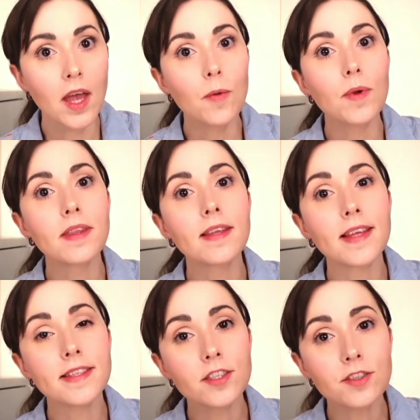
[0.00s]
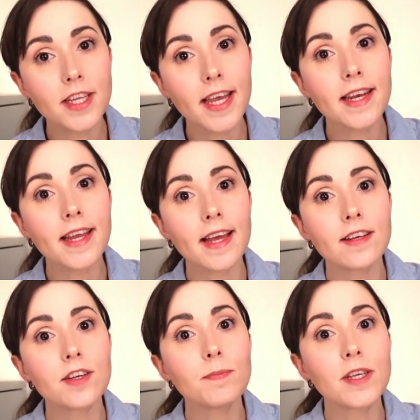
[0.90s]
with an entertaining and
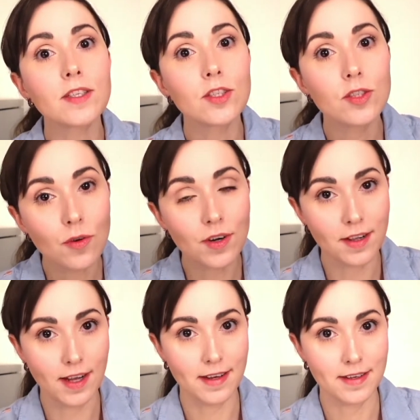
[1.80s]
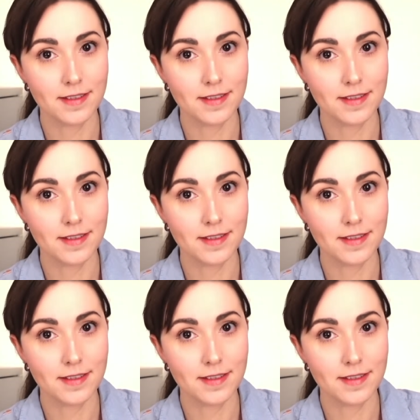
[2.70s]
gripping storyline.